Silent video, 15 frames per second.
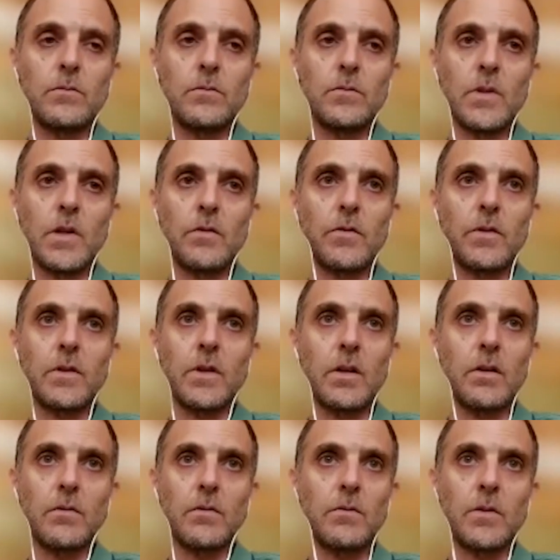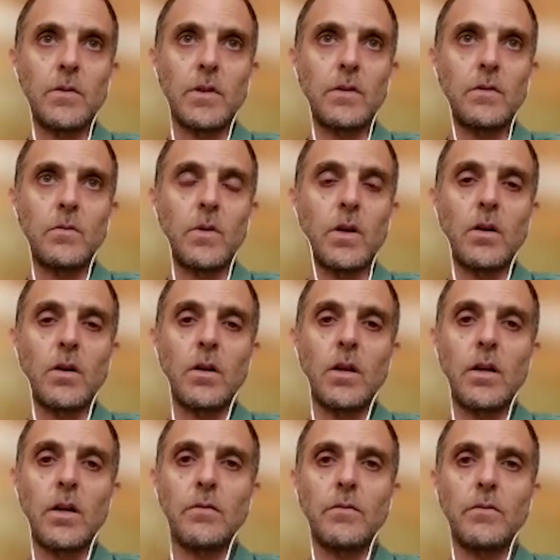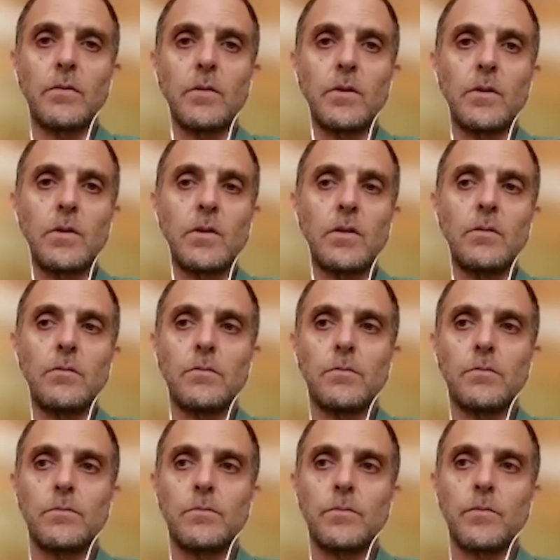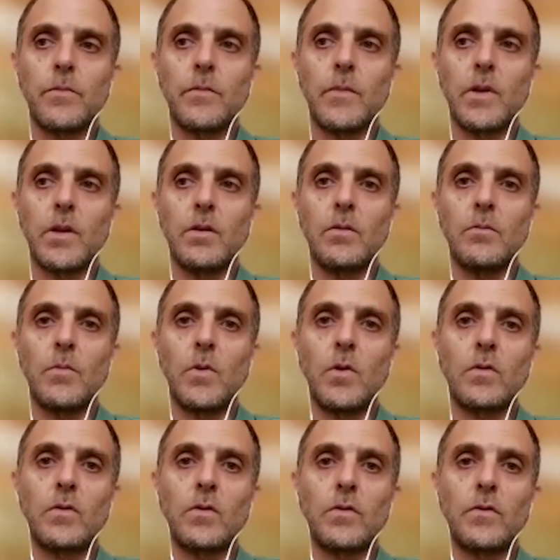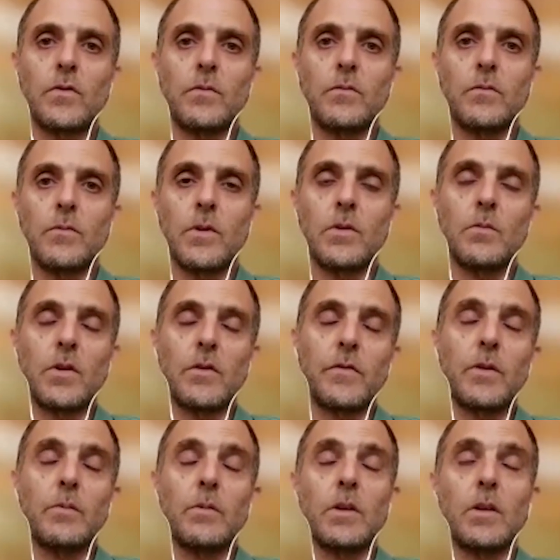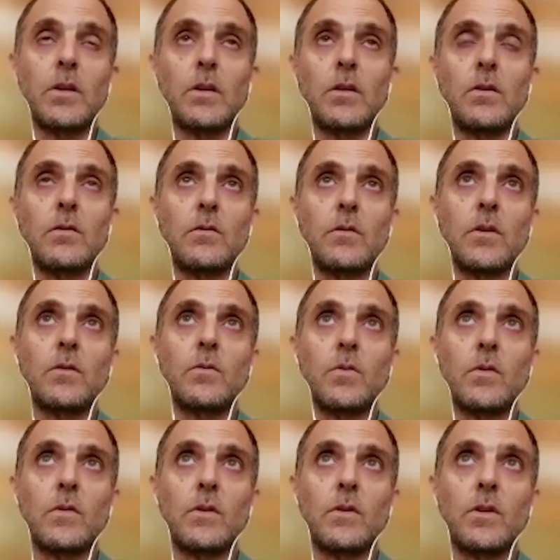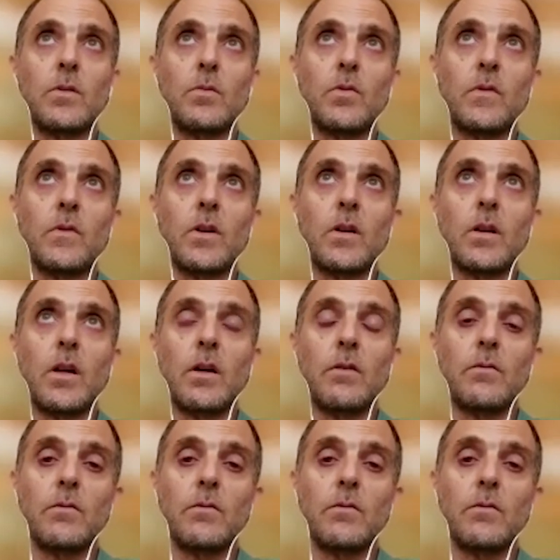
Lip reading: every day that we are alive, and my family that was in the kibbutz are alive.